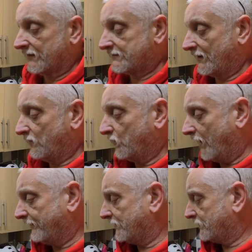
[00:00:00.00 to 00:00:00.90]
So what
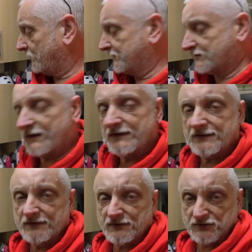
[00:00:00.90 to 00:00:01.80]
I'm going to do is
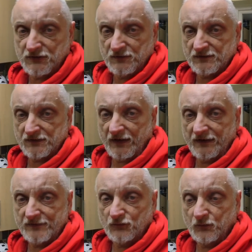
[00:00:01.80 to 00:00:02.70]
Tasty
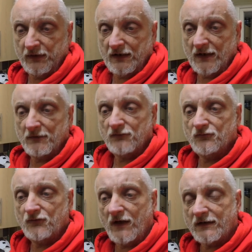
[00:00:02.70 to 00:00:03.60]
Tuesdays will become a
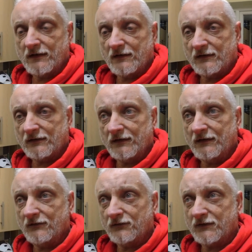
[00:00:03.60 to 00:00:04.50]
regular
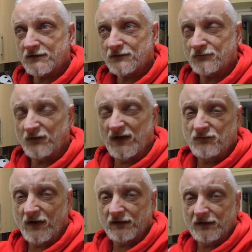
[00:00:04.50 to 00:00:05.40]
thing on a sort of
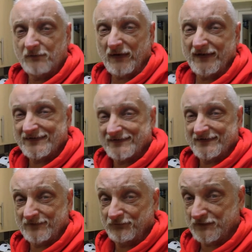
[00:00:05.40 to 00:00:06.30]
irregular
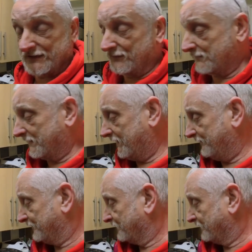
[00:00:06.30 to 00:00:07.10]
basis, if you see what I mean.